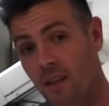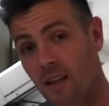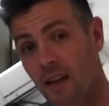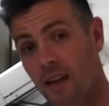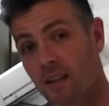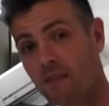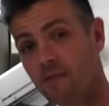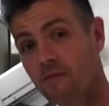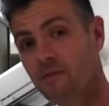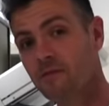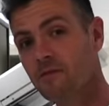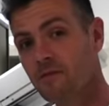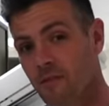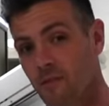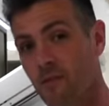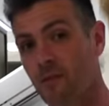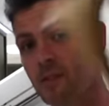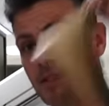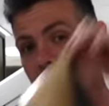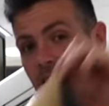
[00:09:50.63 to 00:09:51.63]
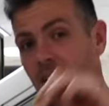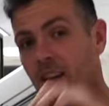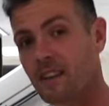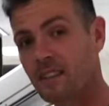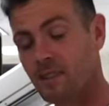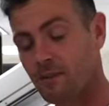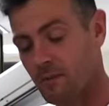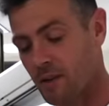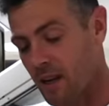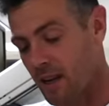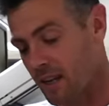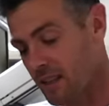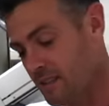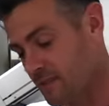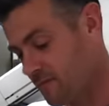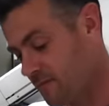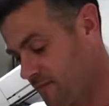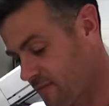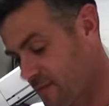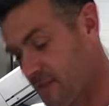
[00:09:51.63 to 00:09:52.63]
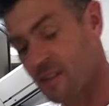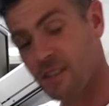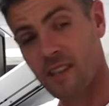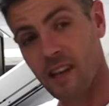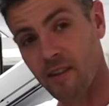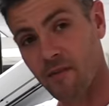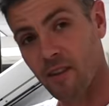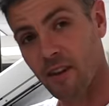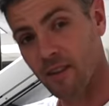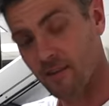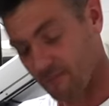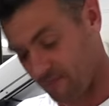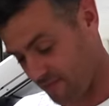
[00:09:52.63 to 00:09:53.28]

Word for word: life, who is an awesome guy, Seva.